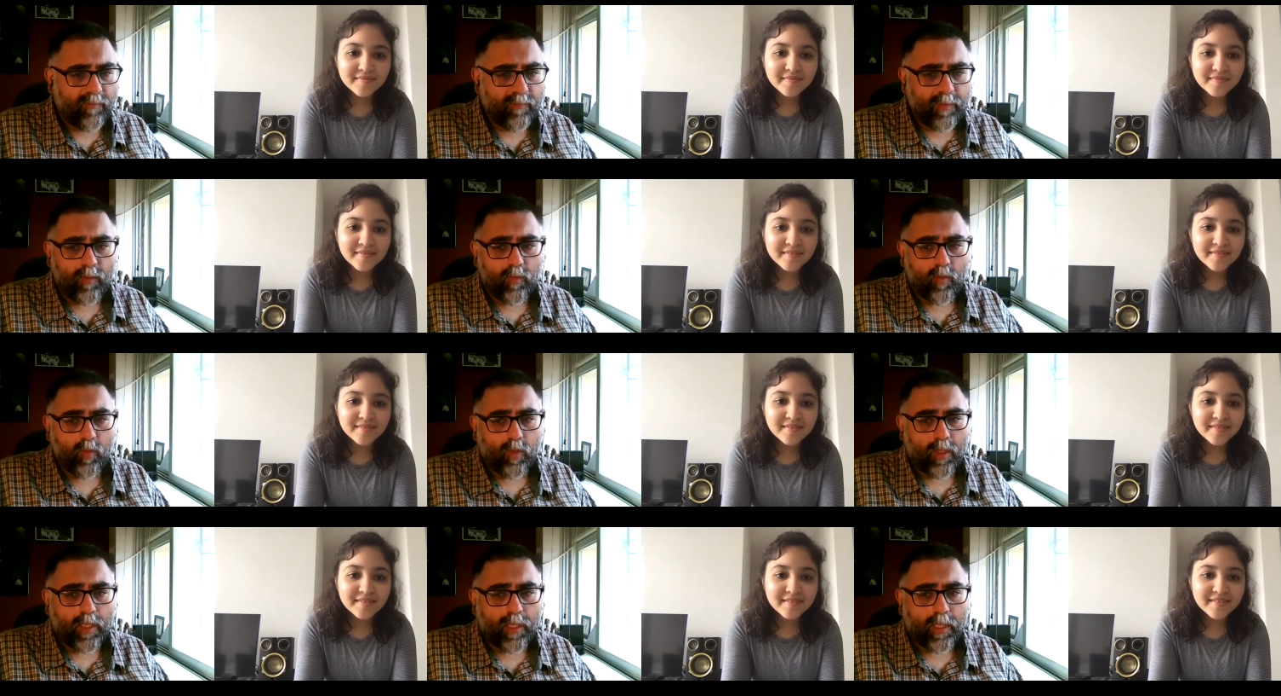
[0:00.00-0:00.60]
Speaker 1: I've
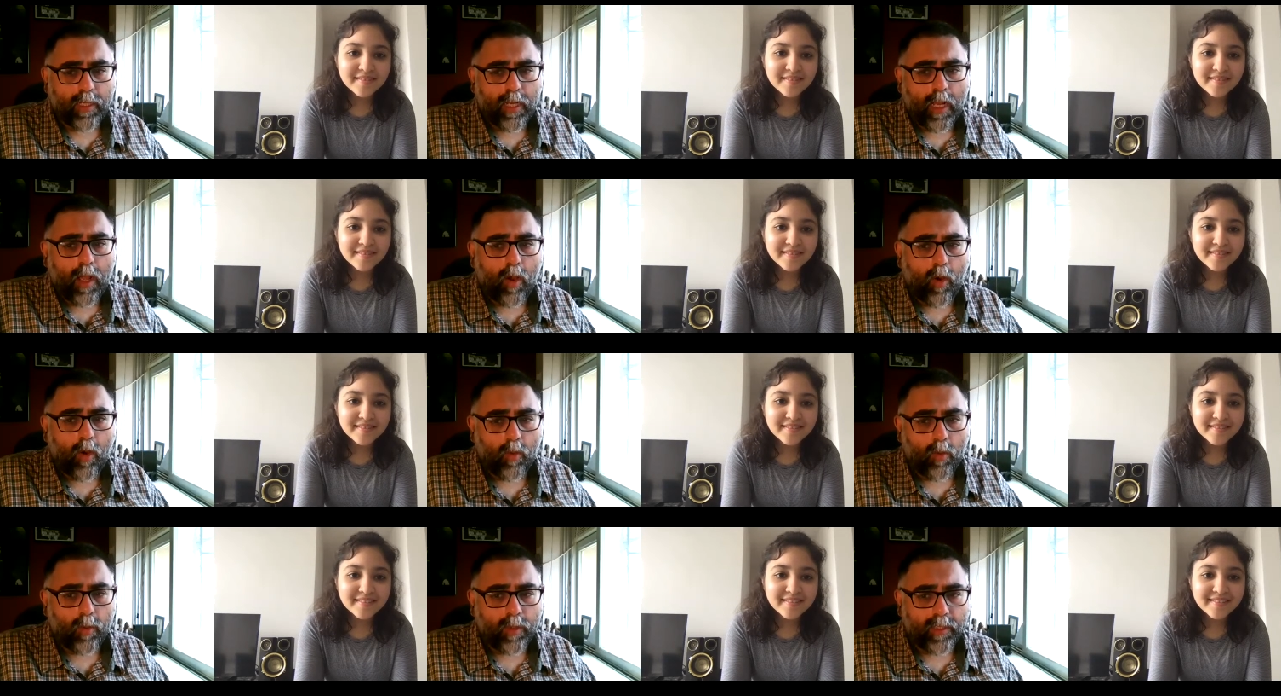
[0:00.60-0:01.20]
been working
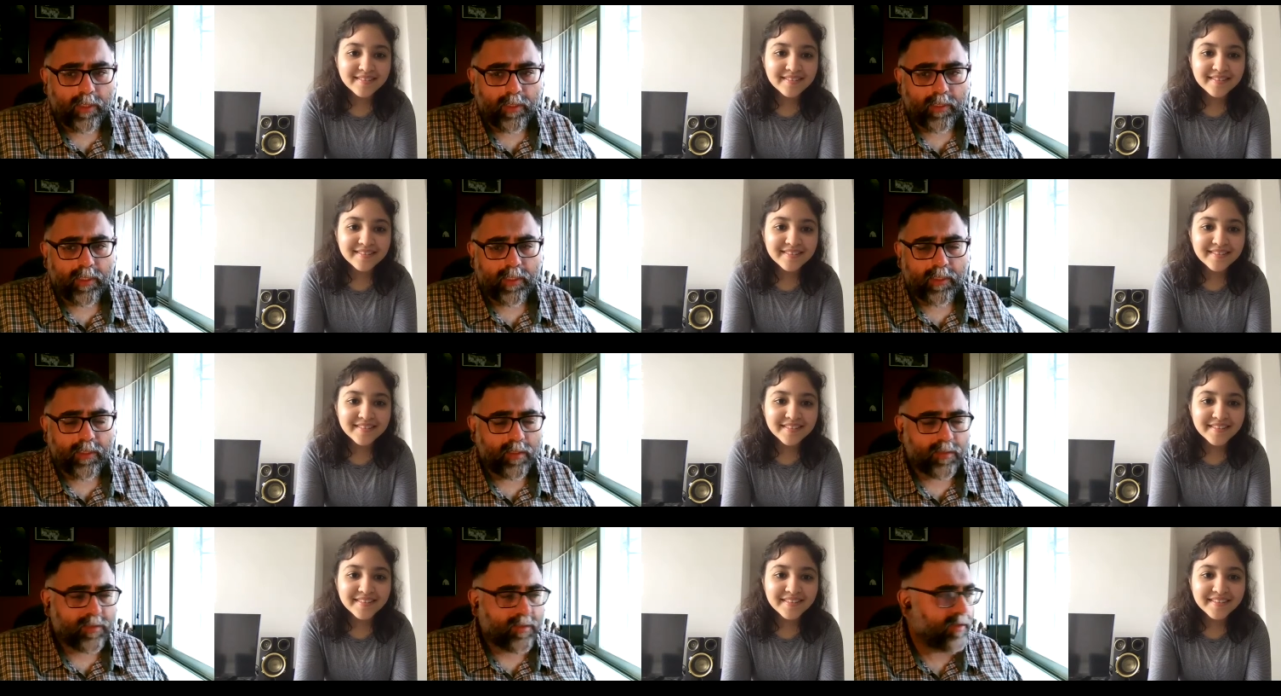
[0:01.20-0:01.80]
now in the
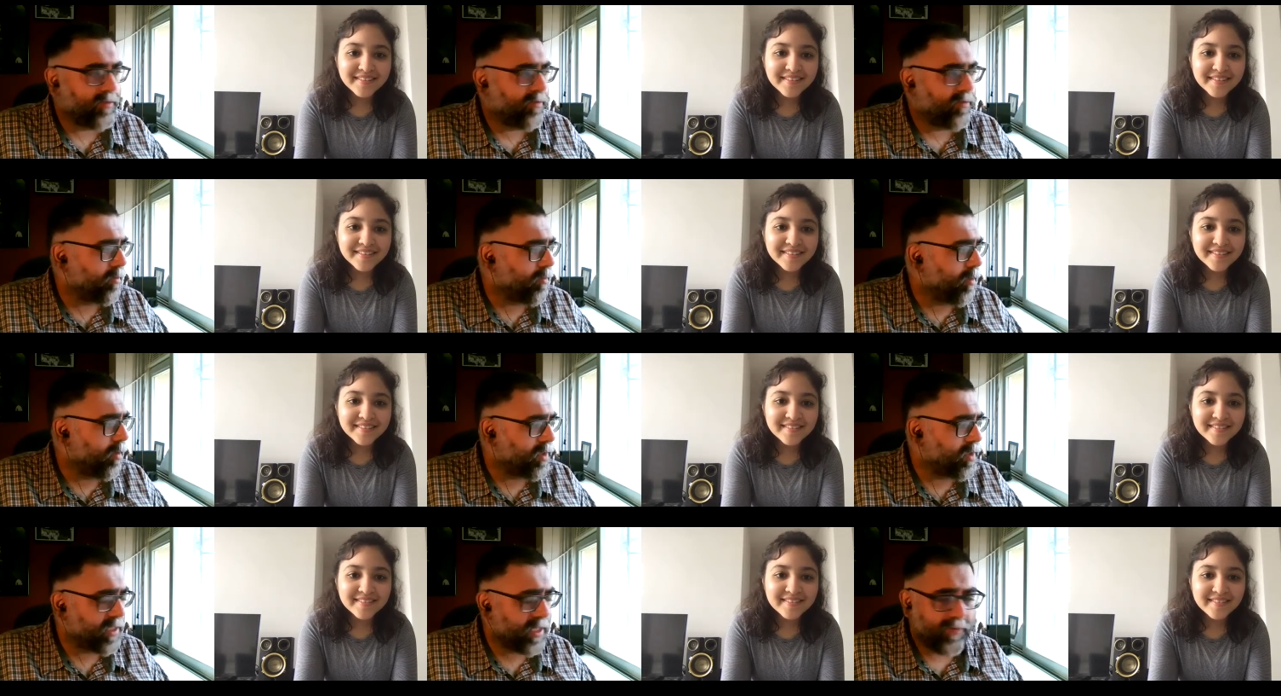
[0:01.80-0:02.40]
industry for
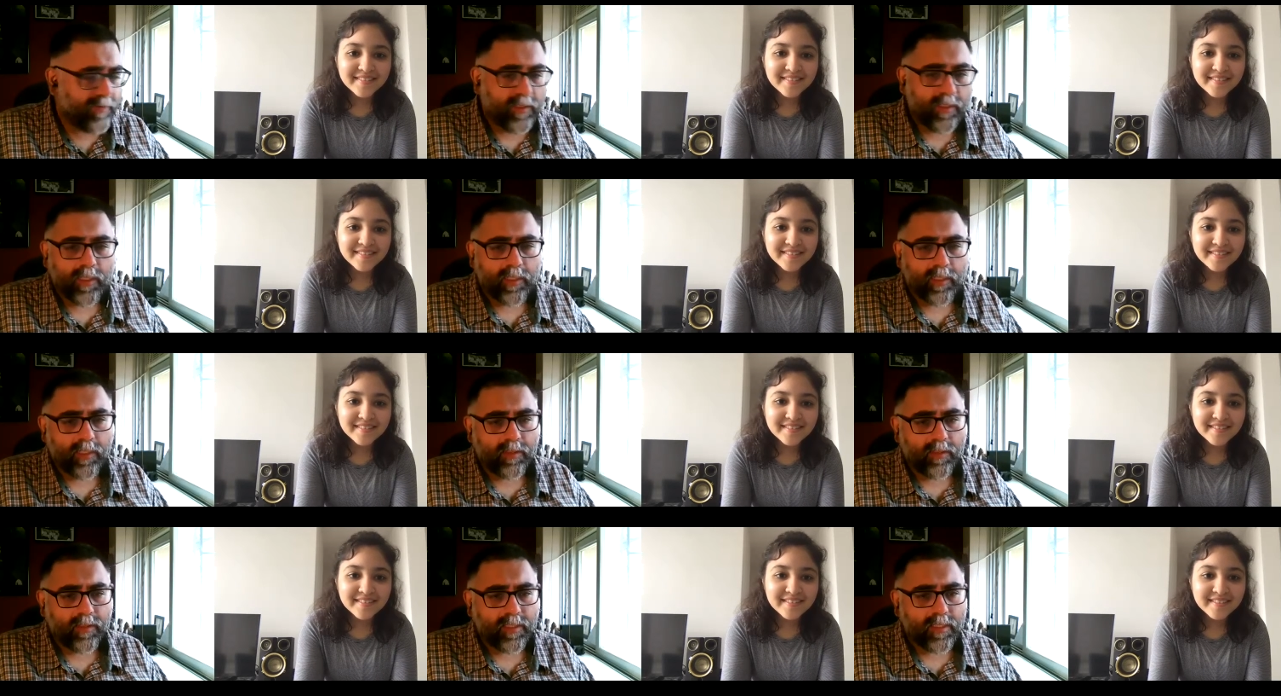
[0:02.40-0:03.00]
about
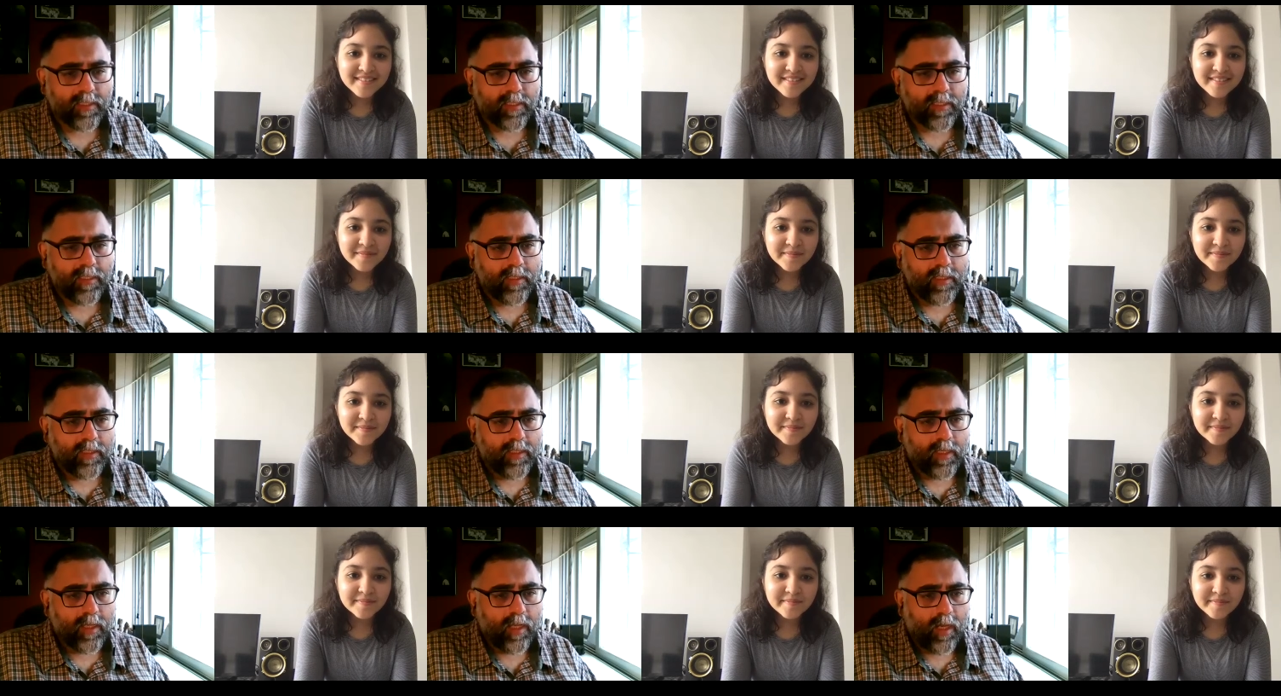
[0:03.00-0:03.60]
17 years.
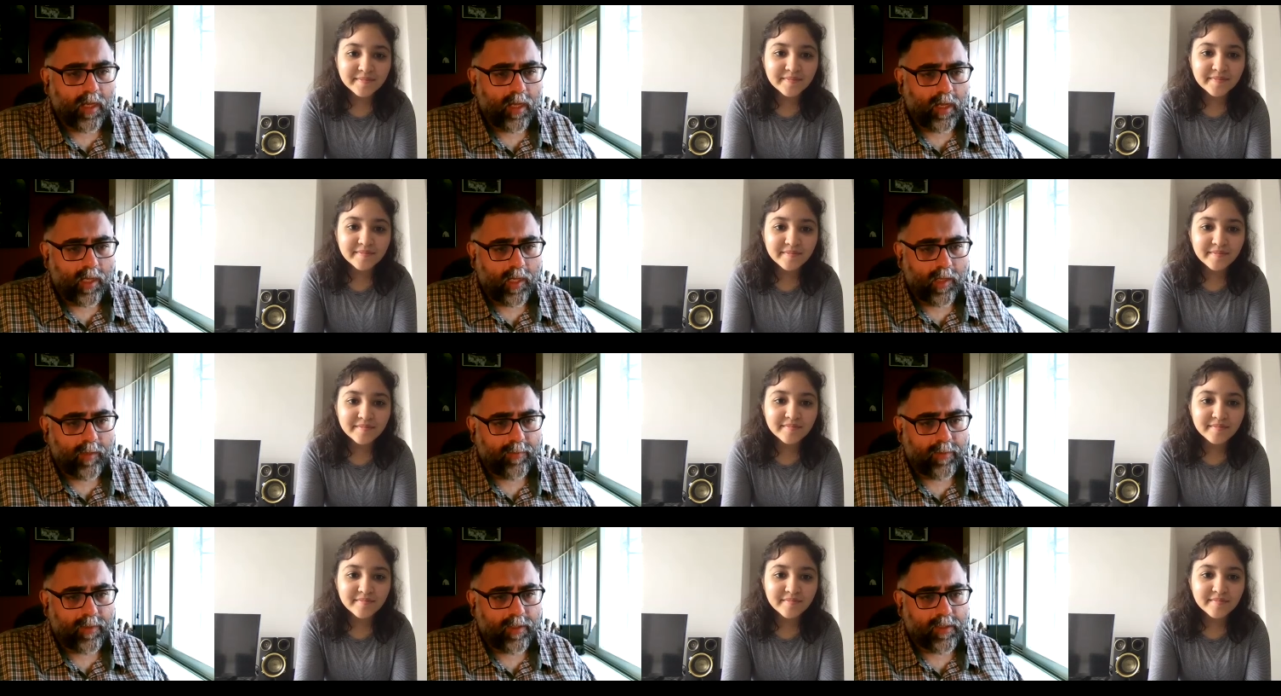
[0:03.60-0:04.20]

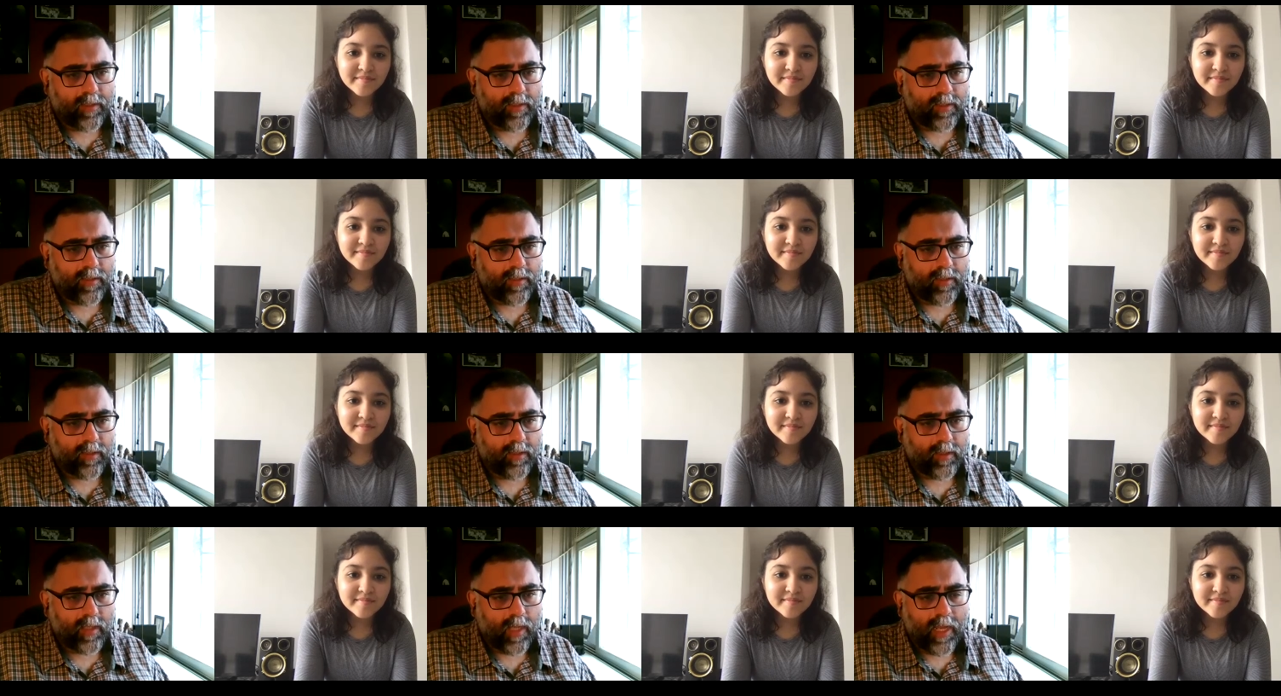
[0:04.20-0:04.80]
Uh, but
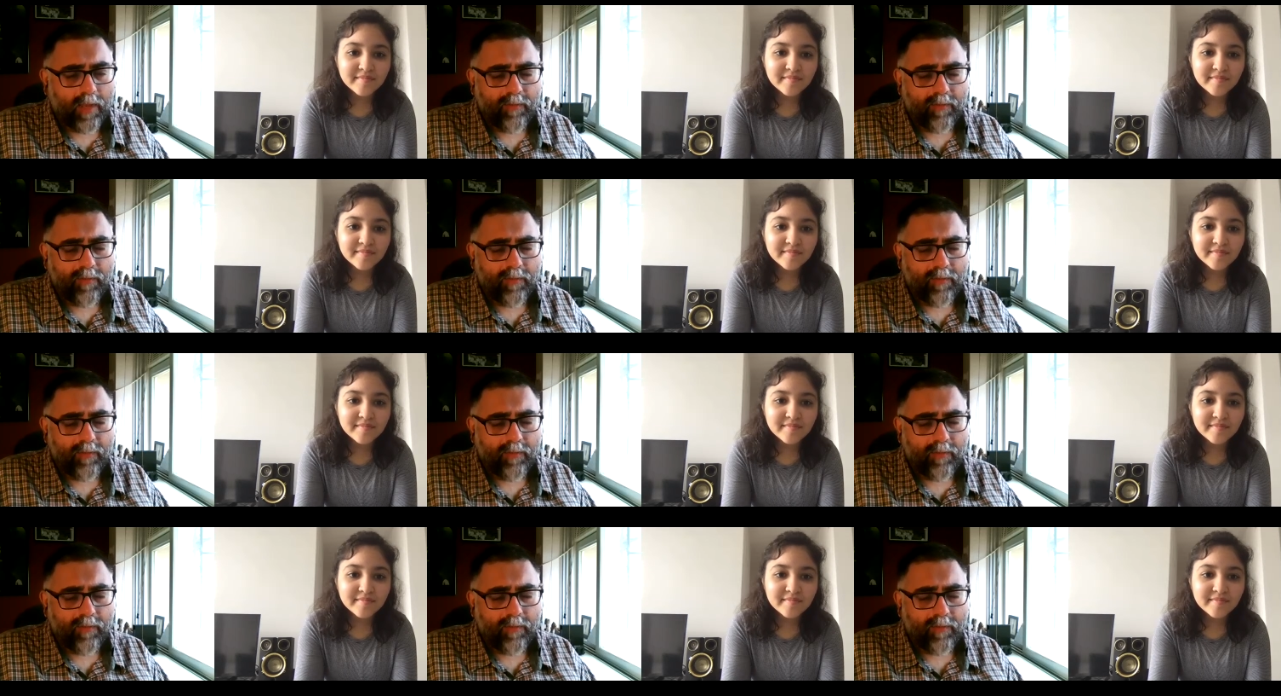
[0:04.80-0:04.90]
uh, I